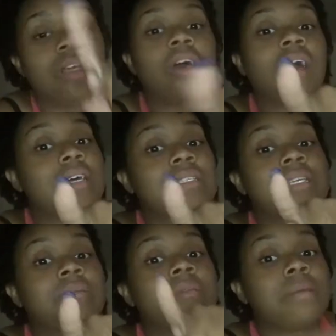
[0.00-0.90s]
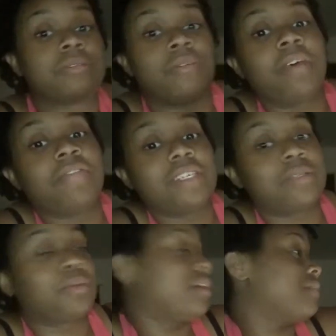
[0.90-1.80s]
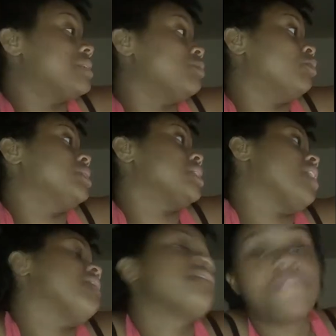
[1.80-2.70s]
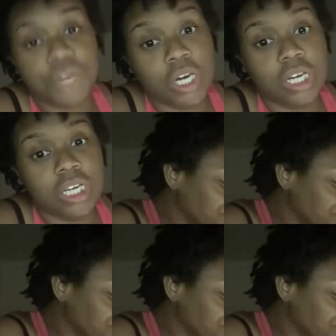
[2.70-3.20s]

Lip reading: Y'all got to see them clips from that festival. That festival was fun.